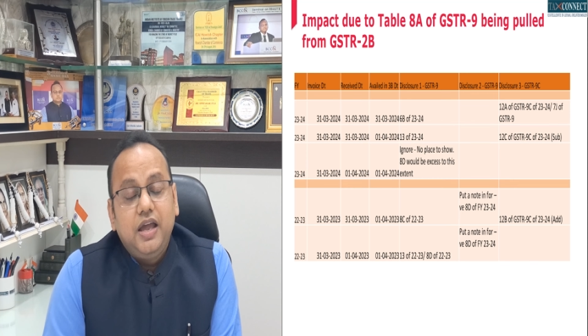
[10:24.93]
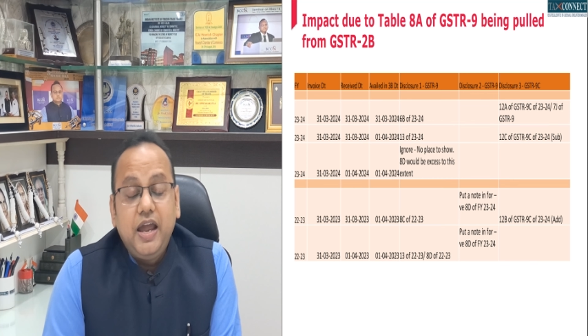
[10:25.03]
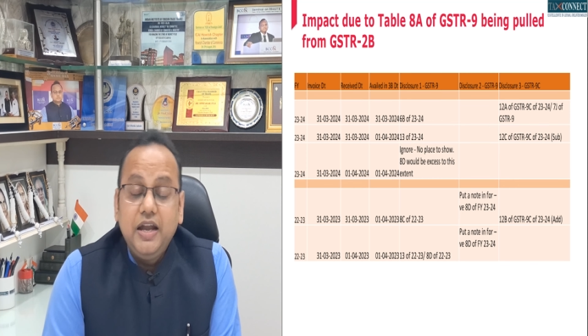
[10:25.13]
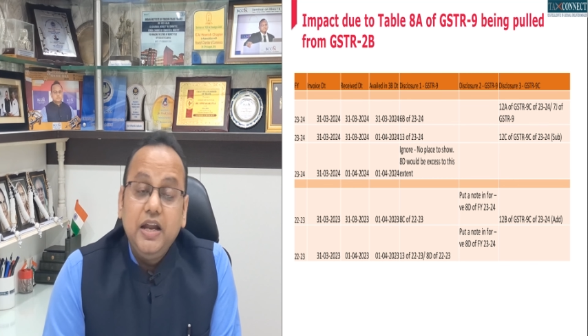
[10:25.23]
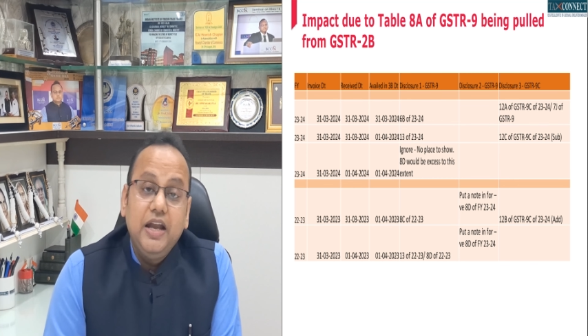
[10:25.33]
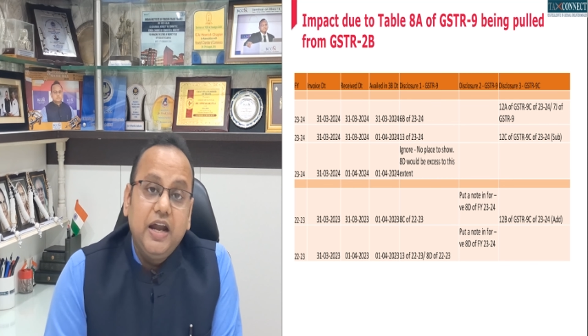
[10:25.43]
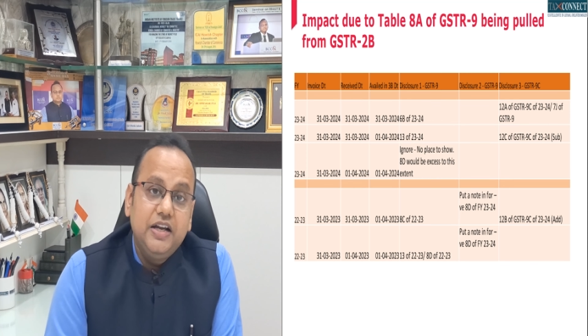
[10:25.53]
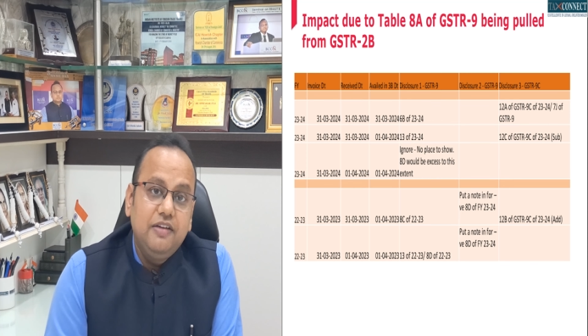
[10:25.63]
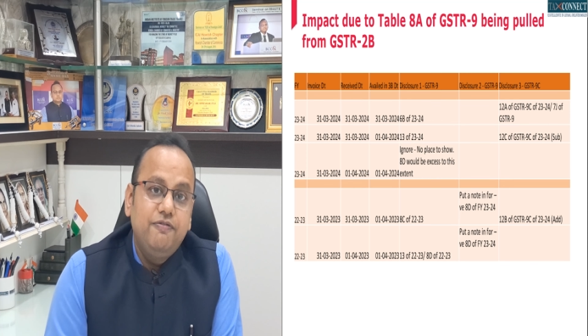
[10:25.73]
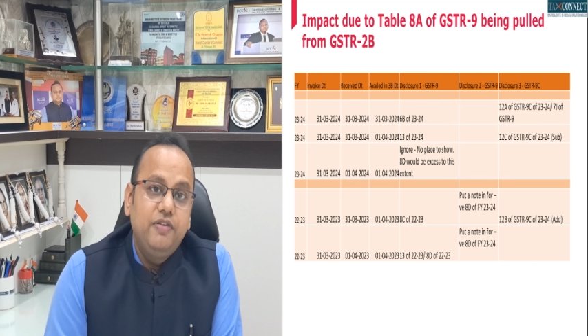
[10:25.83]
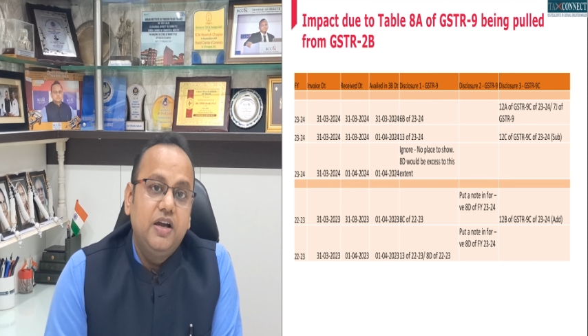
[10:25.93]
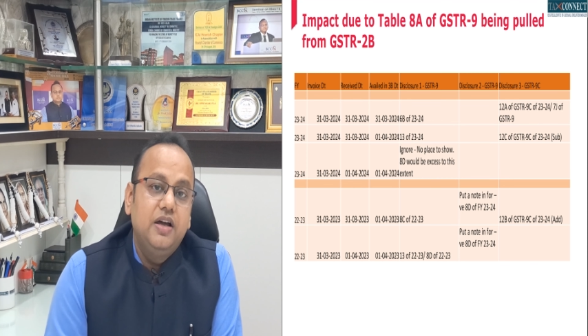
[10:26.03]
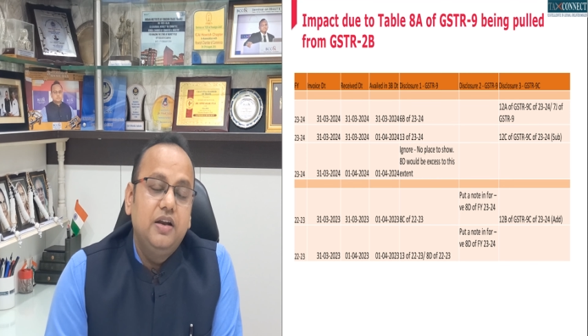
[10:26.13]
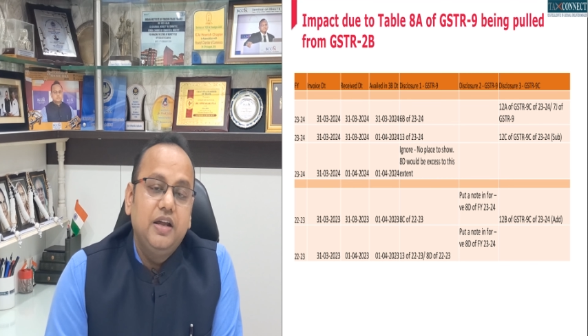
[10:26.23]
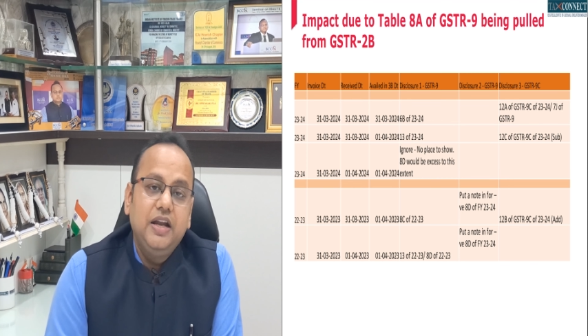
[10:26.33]
any negative
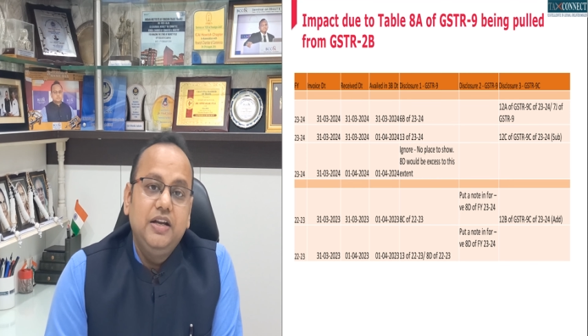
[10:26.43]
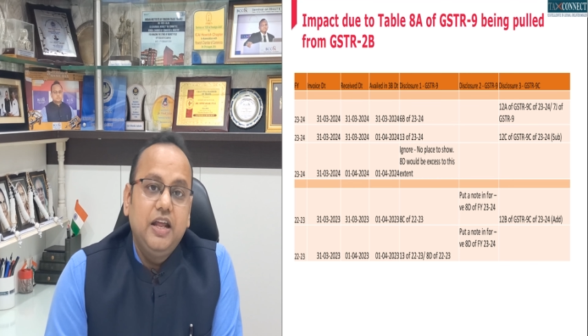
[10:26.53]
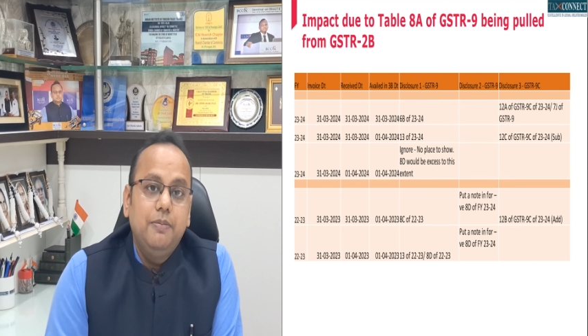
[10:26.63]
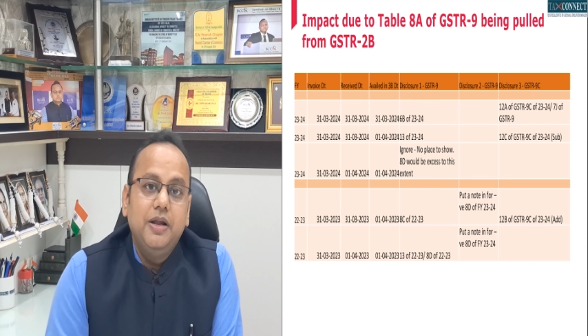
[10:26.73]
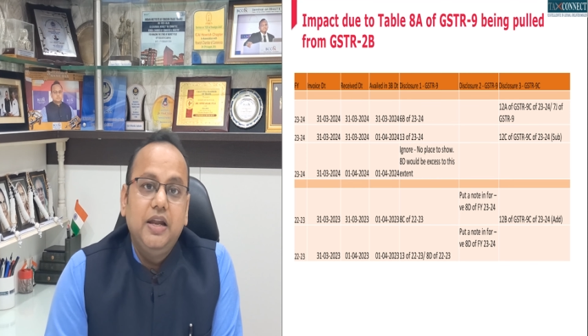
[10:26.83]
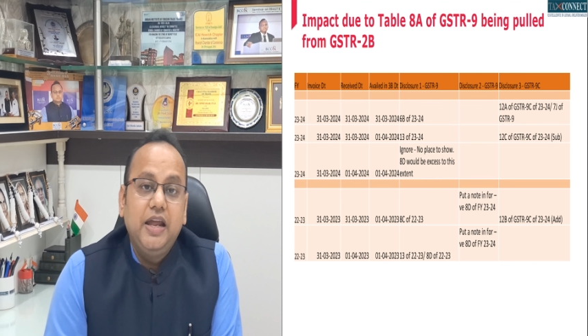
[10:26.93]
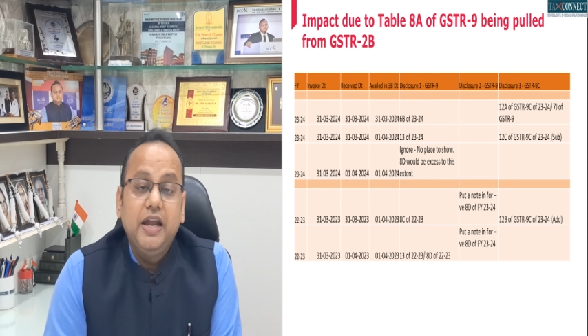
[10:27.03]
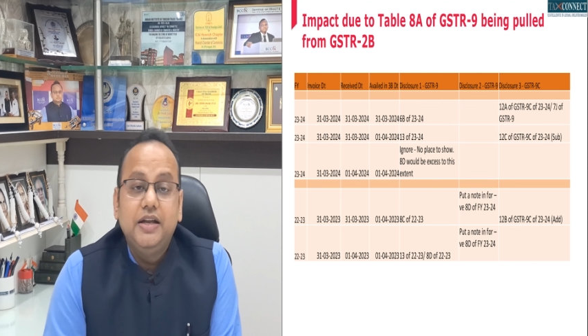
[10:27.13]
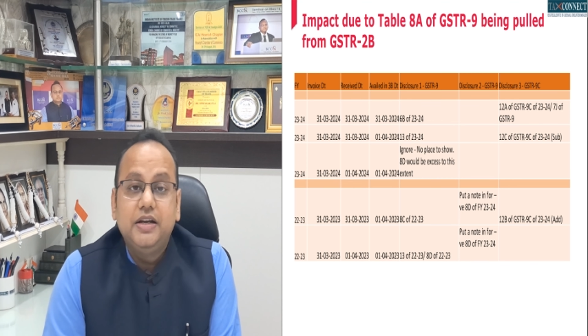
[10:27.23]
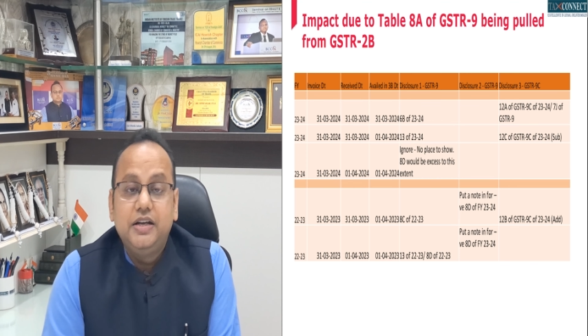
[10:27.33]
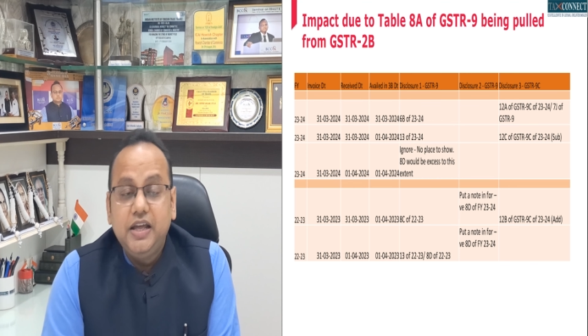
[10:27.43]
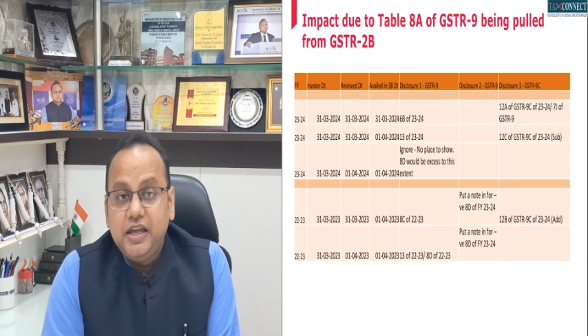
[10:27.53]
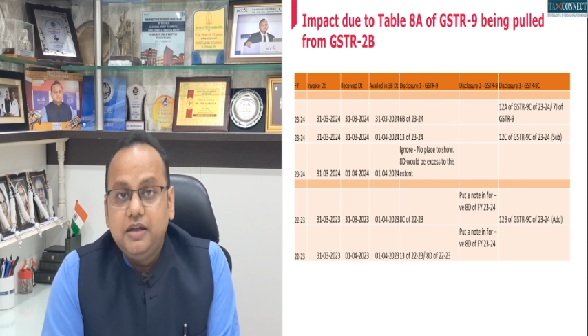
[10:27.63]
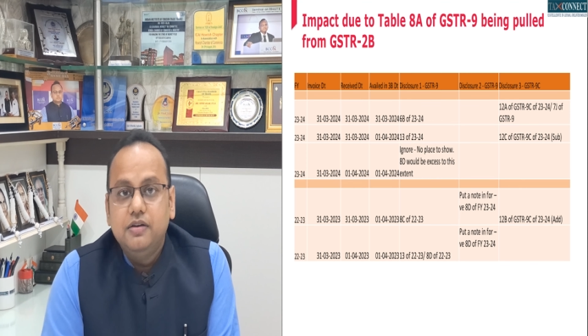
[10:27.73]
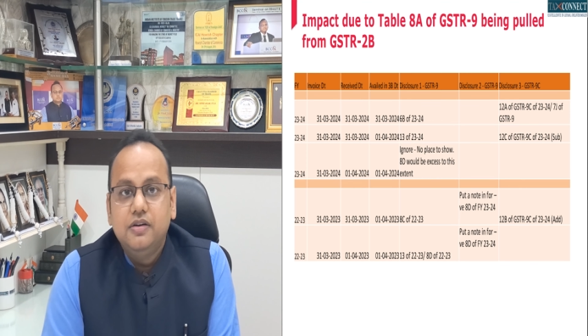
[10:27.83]
figure in table
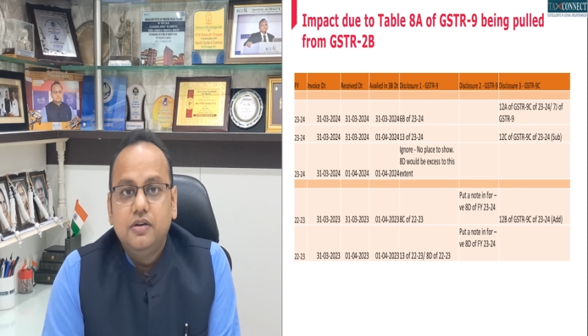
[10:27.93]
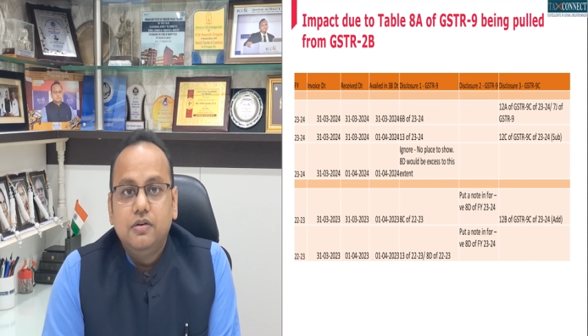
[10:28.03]
8D